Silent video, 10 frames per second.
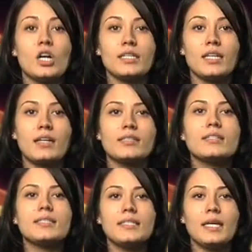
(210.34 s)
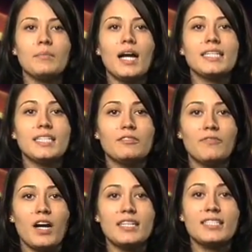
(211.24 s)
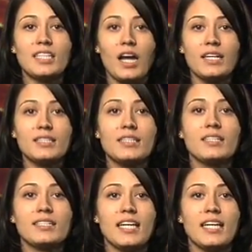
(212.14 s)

context, STEM identifies science,